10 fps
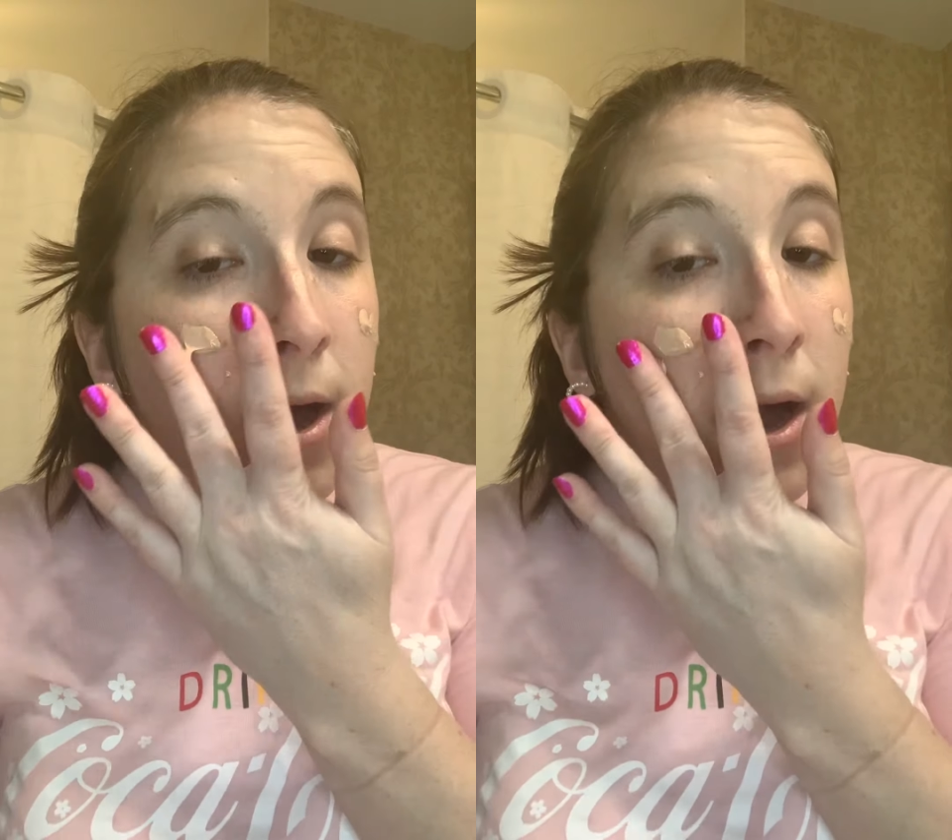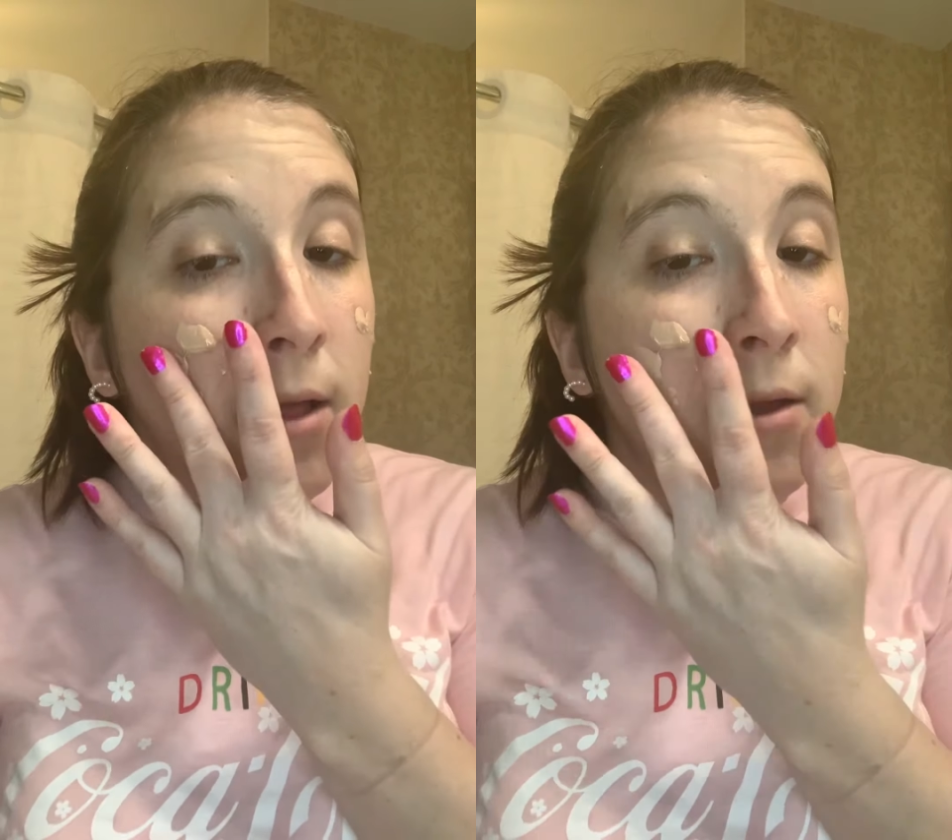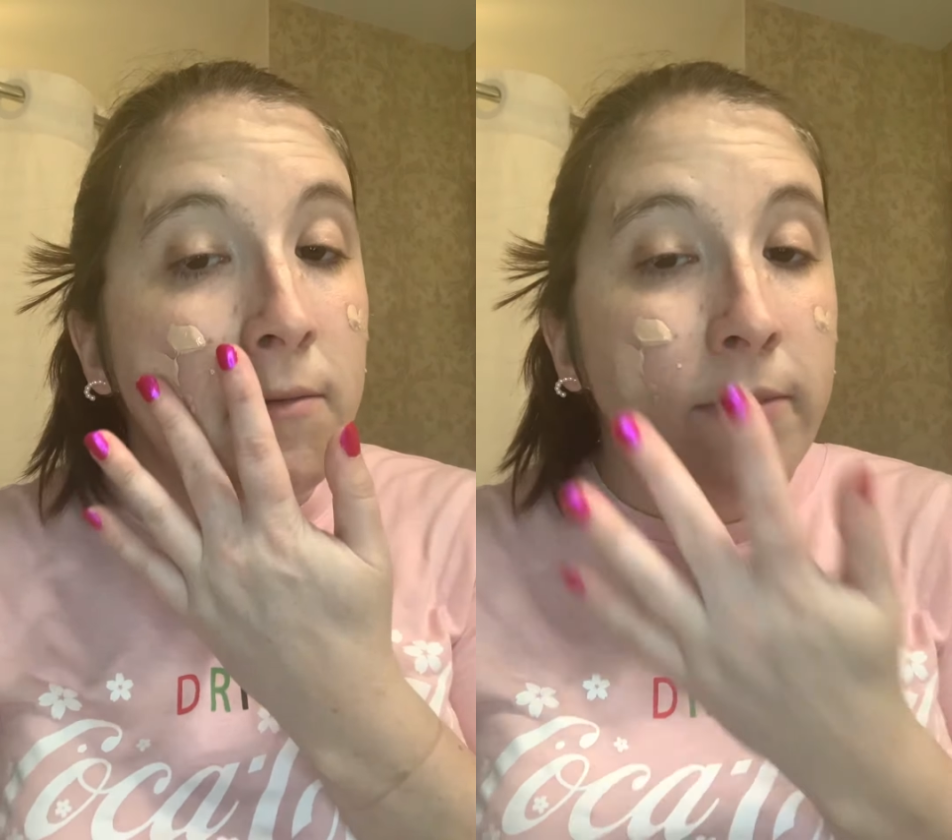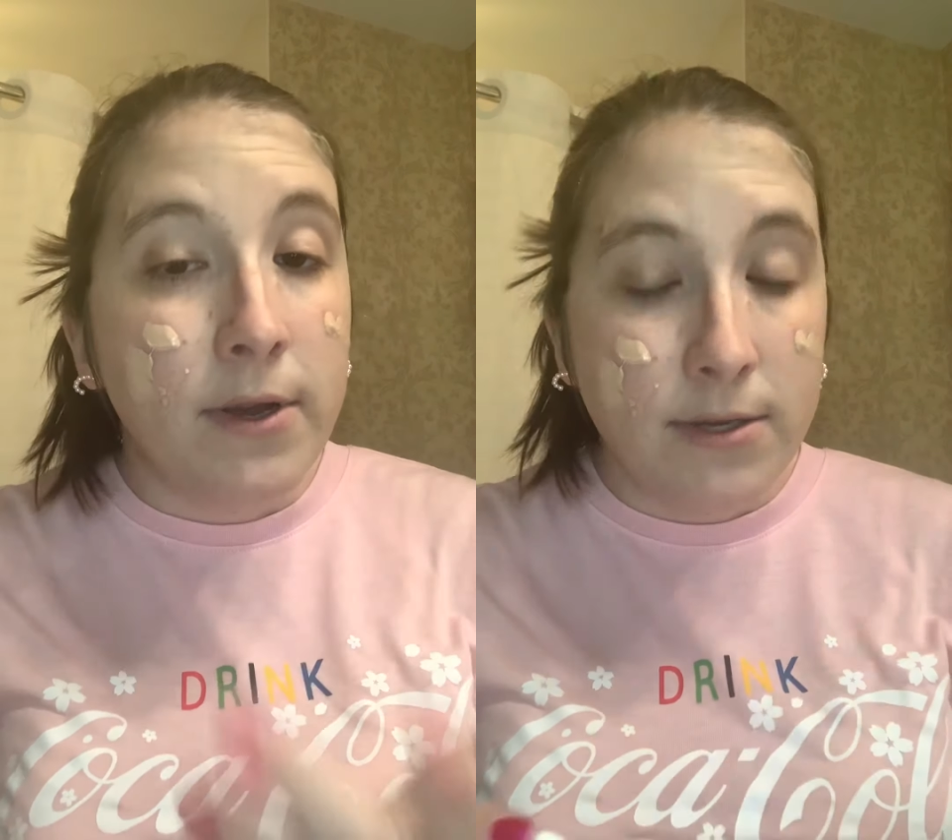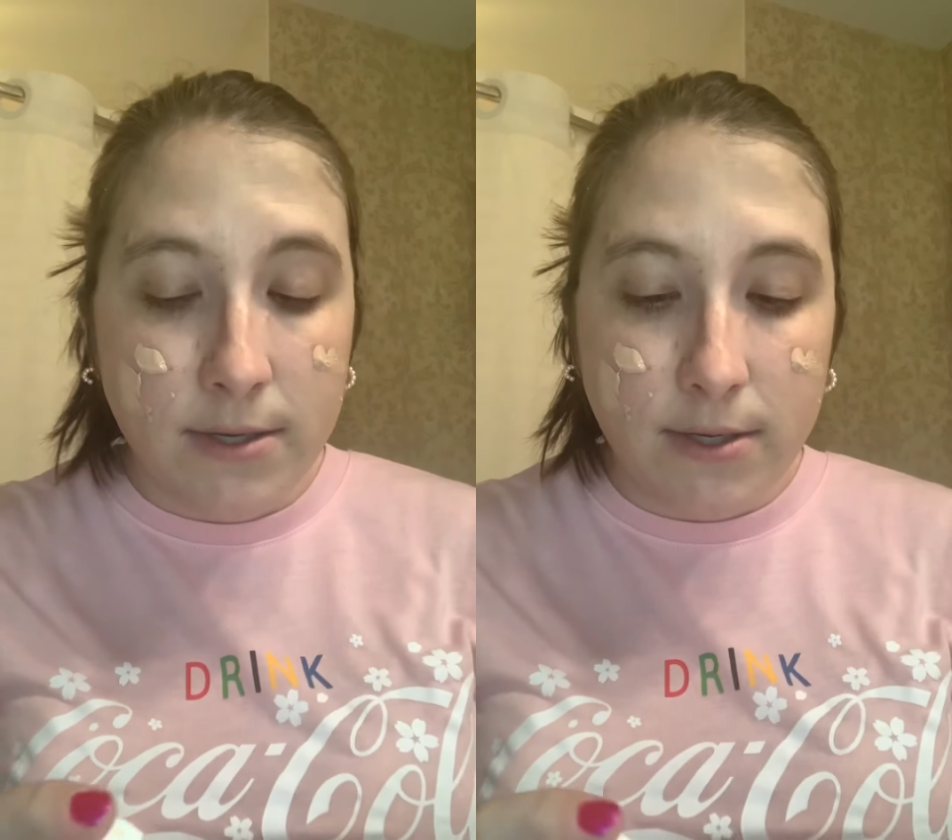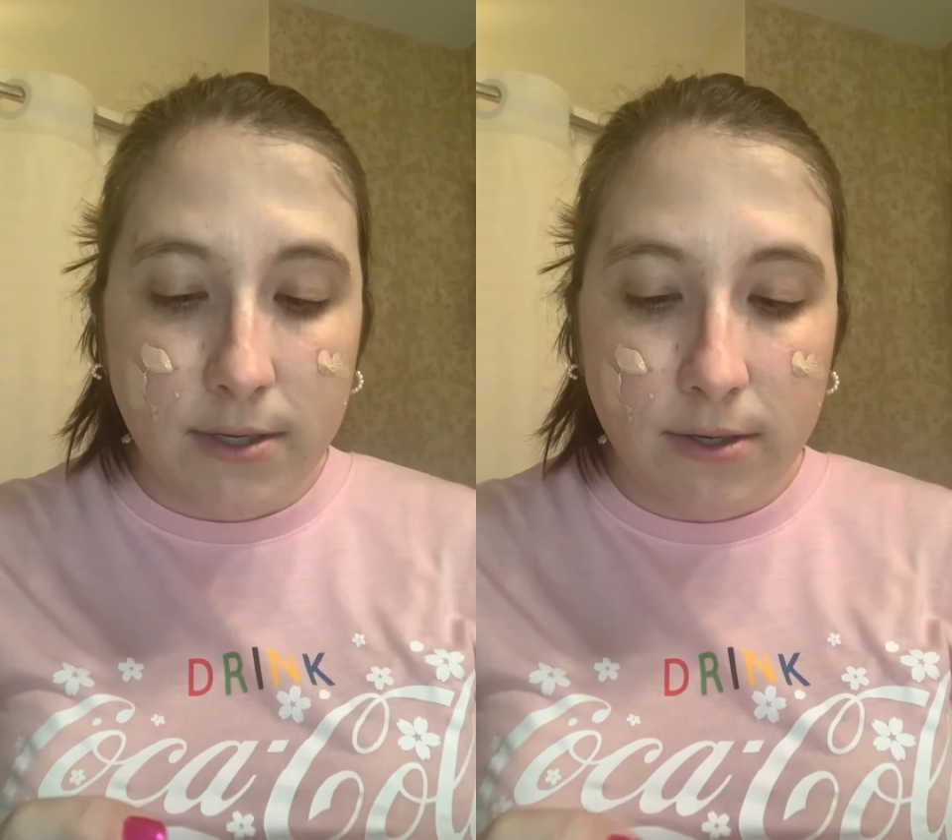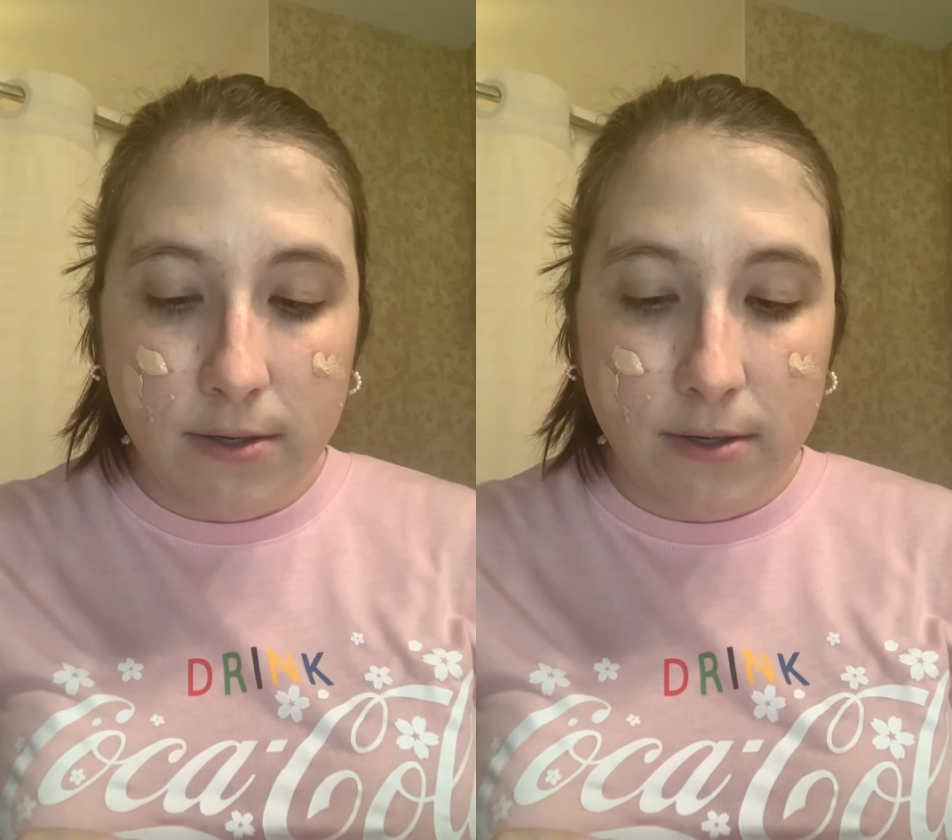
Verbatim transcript: I love this